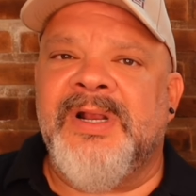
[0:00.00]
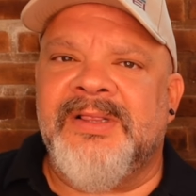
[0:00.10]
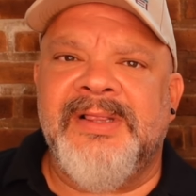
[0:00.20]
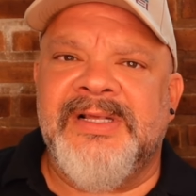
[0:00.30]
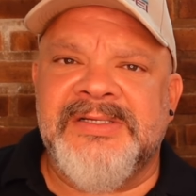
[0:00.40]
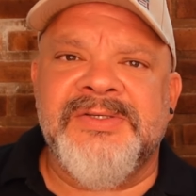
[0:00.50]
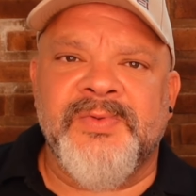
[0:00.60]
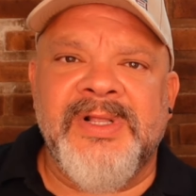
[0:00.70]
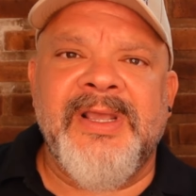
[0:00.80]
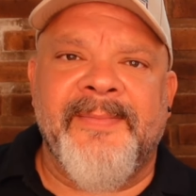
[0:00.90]
But it, this is
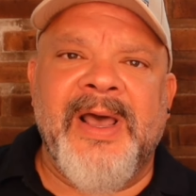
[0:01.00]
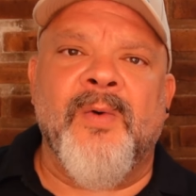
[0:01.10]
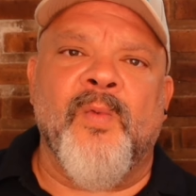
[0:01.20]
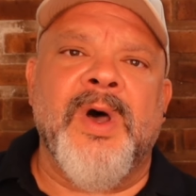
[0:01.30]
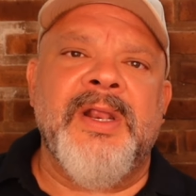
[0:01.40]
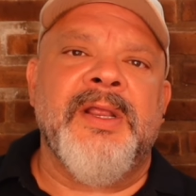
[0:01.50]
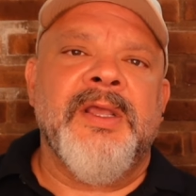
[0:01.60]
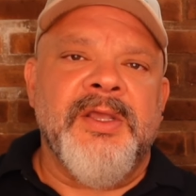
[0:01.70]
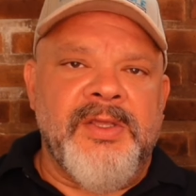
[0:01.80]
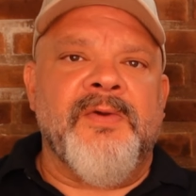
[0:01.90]
really about what
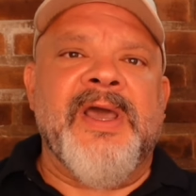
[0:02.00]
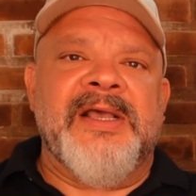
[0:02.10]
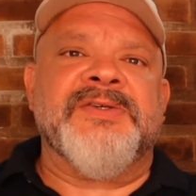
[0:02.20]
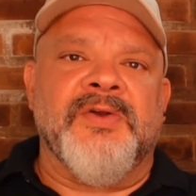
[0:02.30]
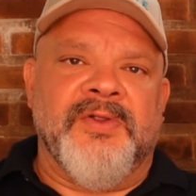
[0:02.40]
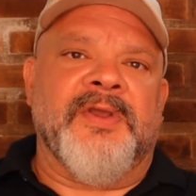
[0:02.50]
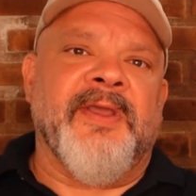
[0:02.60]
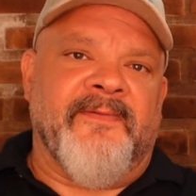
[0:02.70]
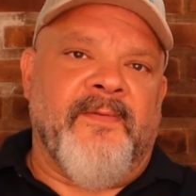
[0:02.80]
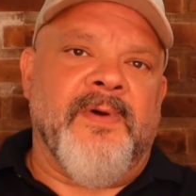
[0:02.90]
you guys are
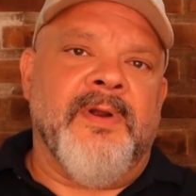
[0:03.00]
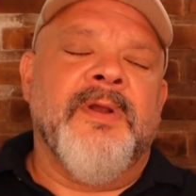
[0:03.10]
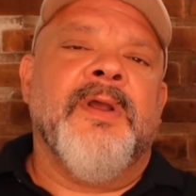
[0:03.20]
looking for.